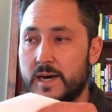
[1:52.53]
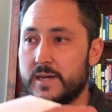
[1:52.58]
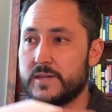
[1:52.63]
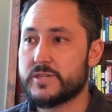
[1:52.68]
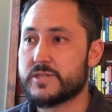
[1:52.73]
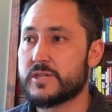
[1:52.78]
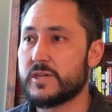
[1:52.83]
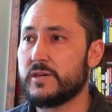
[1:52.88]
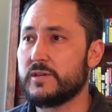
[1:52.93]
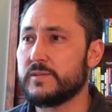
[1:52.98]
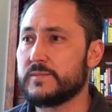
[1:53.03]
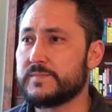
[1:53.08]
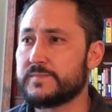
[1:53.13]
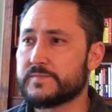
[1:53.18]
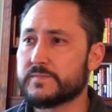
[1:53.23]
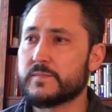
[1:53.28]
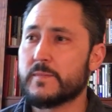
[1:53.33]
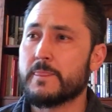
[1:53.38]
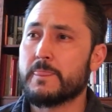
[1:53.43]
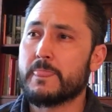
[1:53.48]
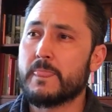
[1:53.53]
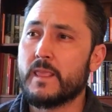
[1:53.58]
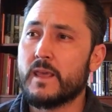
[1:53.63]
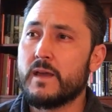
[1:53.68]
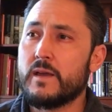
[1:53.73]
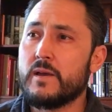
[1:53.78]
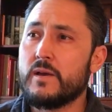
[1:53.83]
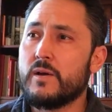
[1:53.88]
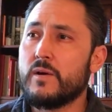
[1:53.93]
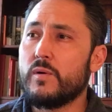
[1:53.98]
So
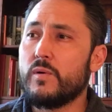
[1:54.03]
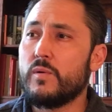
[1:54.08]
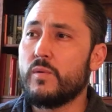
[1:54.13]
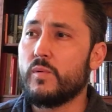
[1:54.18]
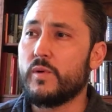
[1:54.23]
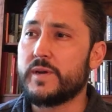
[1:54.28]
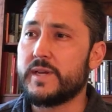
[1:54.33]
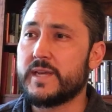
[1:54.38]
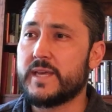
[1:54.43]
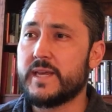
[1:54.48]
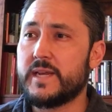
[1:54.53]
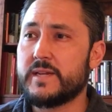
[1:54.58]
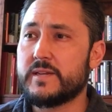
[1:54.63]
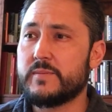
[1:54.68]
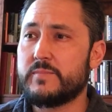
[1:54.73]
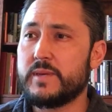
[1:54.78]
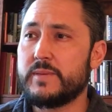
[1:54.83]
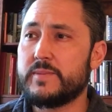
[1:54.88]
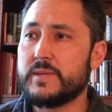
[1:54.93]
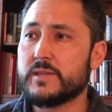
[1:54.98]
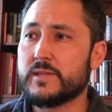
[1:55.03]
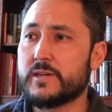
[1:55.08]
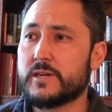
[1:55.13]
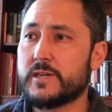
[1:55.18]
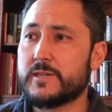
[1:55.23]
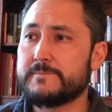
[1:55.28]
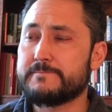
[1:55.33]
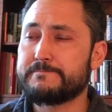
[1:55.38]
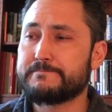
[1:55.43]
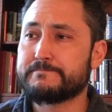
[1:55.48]
when you get into
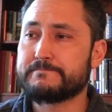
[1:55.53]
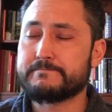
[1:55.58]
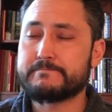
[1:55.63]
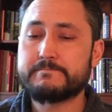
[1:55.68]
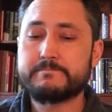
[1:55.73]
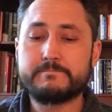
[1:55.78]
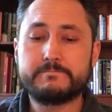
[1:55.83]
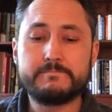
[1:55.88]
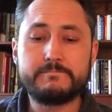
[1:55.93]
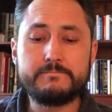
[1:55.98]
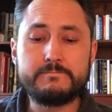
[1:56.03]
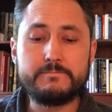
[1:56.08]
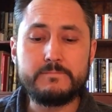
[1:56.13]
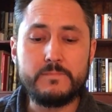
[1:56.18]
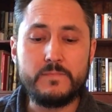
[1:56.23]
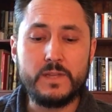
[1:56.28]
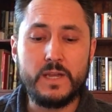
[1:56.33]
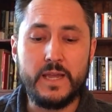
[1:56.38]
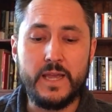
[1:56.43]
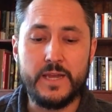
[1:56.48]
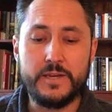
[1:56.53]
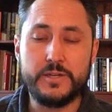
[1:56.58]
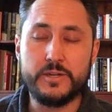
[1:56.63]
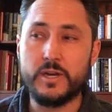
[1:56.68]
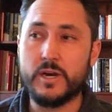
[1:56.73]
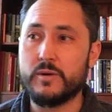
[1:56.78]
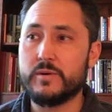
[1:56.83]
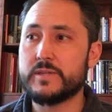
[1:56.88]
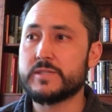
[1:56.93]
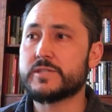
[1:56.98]
BBLearn, and you
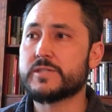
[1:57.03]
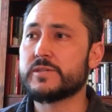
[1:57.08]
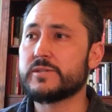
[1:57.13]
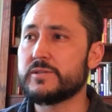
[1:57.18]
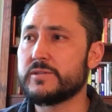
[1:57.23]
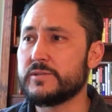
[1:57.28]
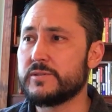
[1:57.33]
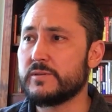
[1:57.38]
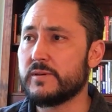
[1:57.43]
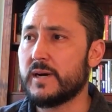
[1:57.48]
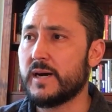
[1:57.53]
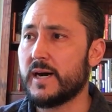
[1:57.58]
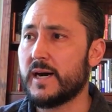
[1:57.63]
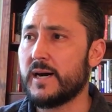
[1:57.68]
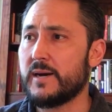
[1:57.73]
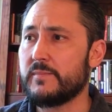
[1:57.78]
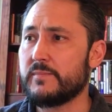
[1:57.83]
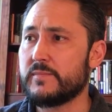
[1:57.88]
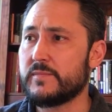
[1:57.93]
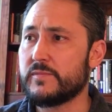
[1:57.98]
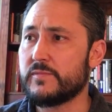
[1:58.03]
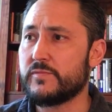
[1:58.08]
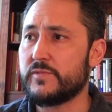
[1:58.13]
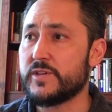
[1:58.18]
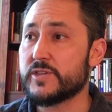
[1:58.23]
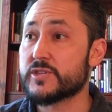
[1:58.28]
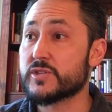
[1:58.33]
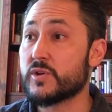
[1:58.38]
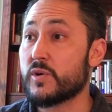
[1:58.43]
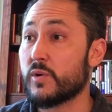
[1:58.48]
go into
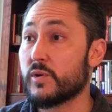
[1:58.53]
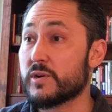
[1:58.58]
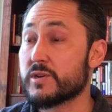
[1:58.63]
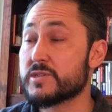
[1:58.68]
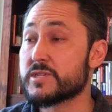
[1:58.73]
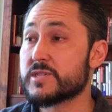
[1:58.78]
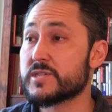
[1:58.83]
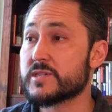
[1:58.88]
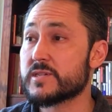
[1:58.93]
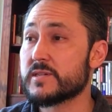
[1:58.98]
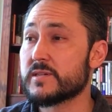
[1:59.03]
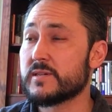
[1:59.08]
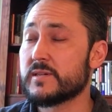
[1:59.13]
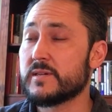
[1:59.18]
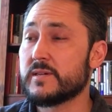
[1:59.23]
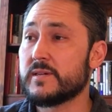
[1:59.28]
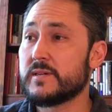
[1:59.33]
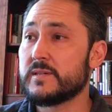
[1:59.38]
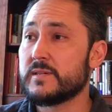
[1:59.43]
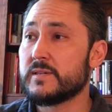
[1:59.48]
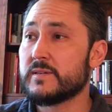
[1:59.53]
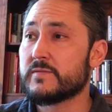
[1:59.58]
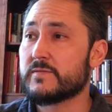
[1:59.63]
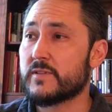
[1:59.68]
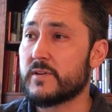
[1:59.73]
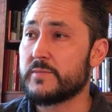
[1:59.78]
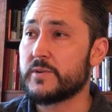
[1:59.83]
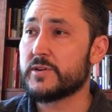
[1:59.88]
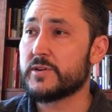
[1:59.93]
this course from